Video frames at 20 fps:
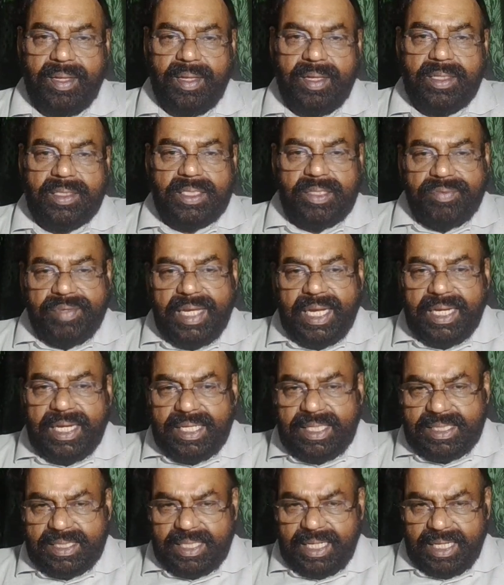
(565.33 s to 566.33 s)
So we
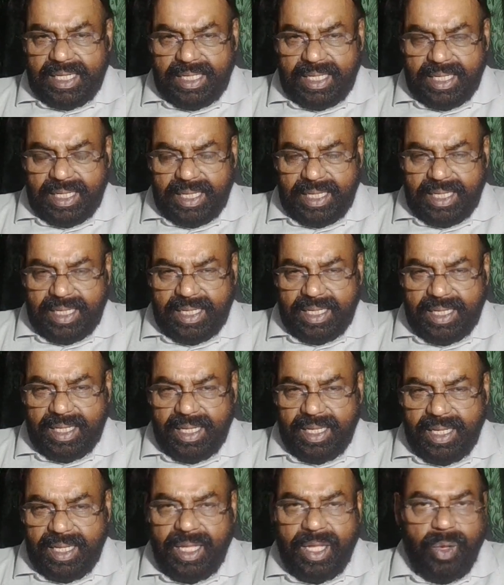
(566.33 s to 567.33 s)
understand that
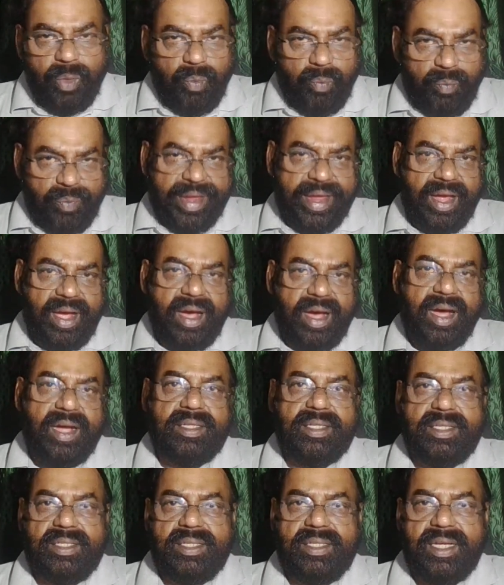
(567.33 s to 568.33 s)
we are
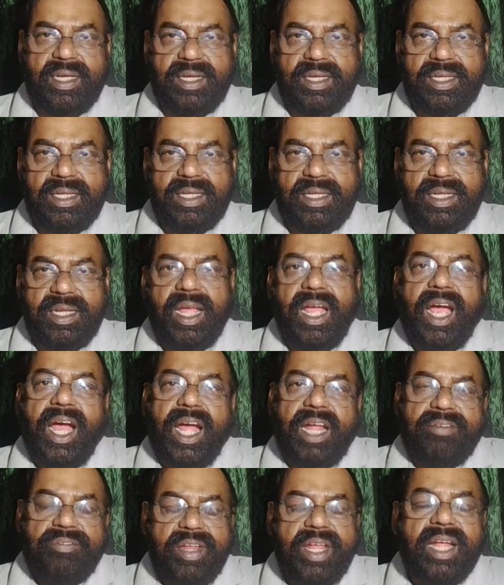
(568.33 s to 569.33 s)
the target,
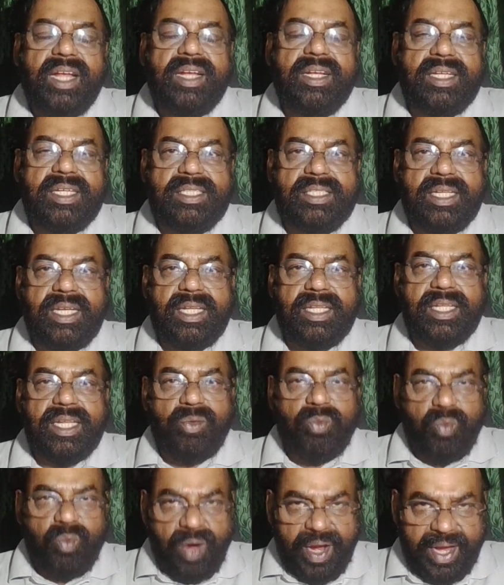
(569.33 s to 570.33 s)
and we understand
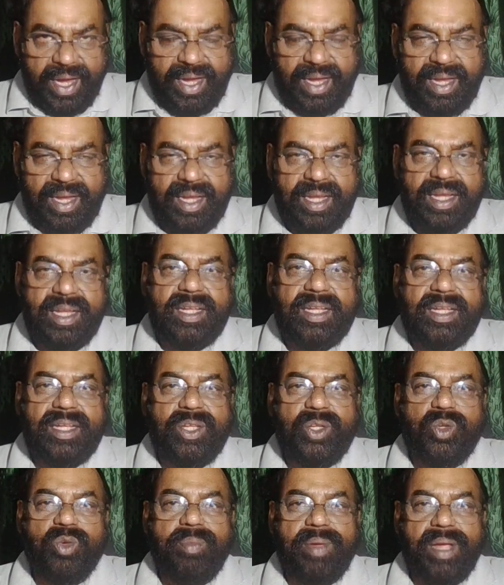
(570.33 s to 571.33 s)
that why
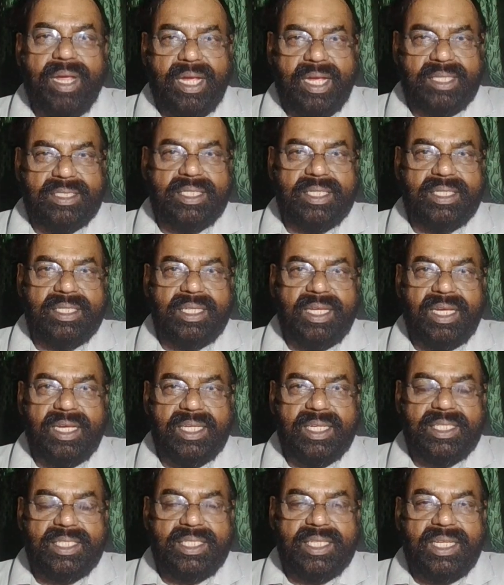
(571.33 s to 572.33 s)
you make us a
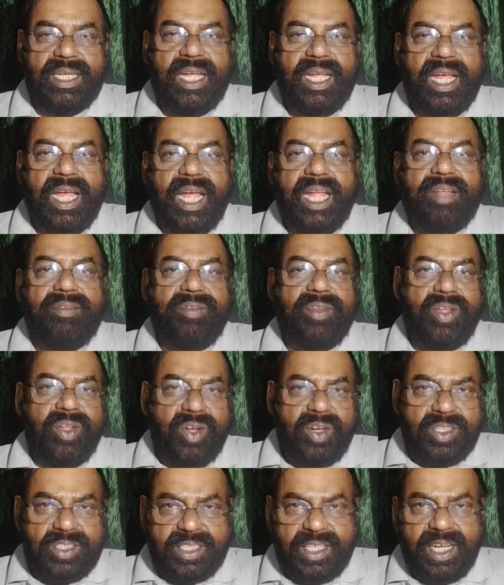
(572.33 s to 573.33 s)
target. And we
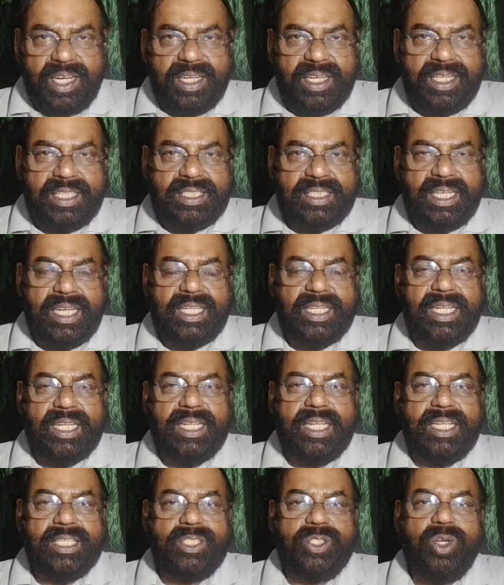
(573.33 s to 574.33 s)
also understand that
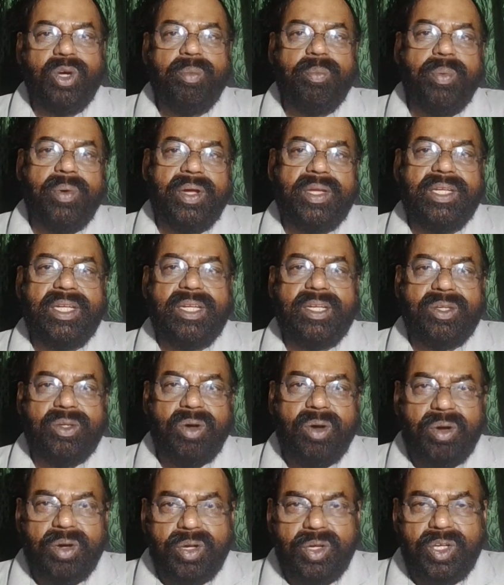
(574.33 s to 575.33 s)
there is no point in
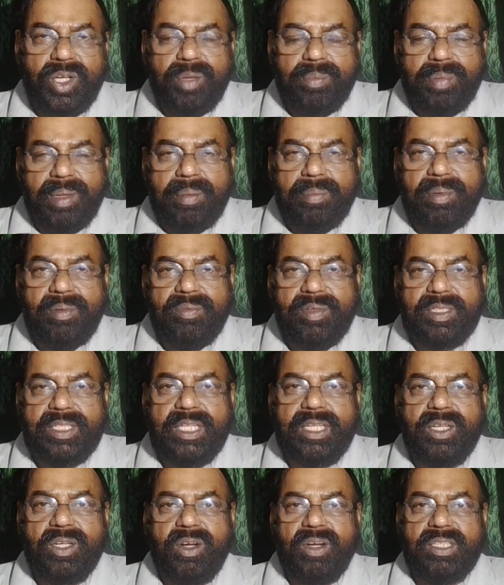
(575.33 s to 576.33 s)
talking to people with
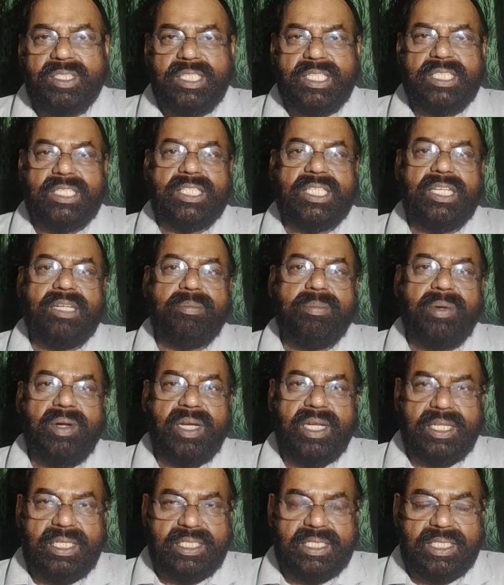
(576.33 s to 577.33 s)
inconsistent
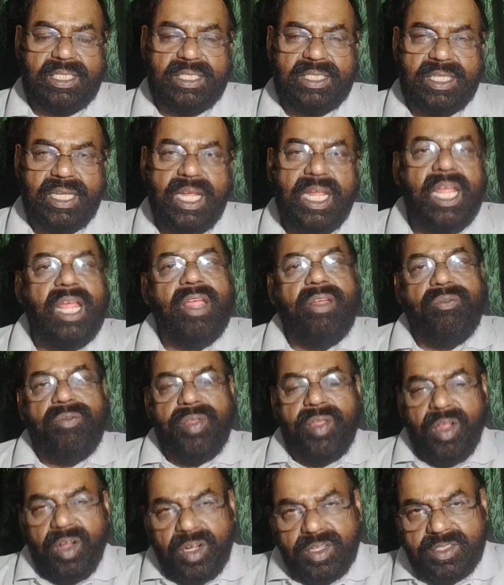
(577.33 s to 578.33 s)
policies.
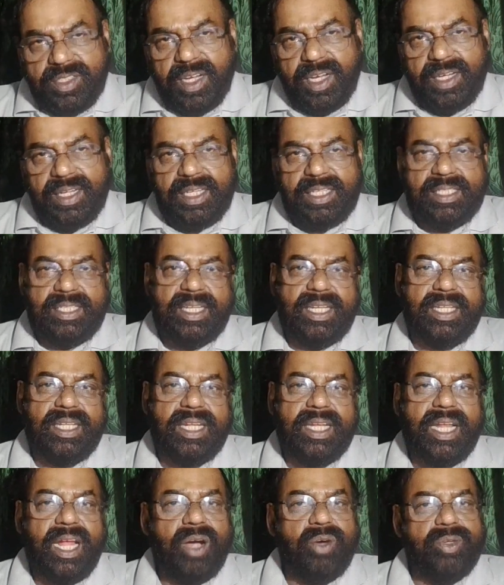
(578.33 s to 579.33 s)
We also understand
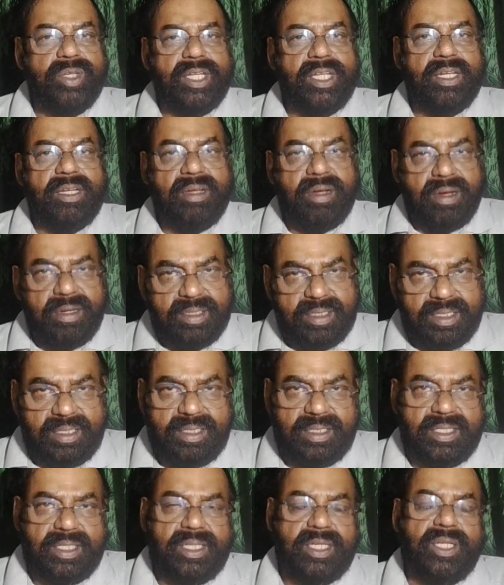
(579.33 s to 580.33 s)
that how
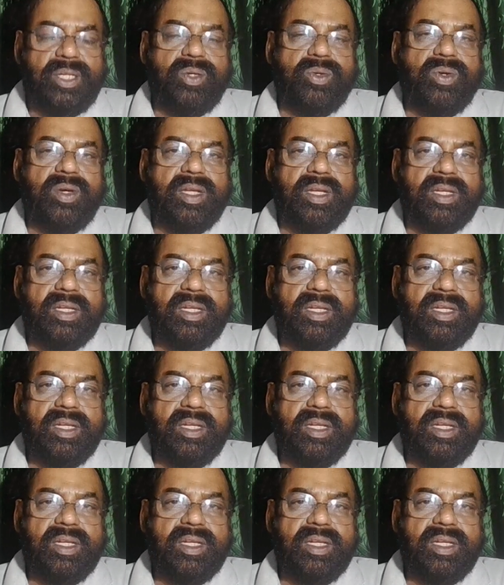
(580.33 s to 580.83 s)
inconsistent you are.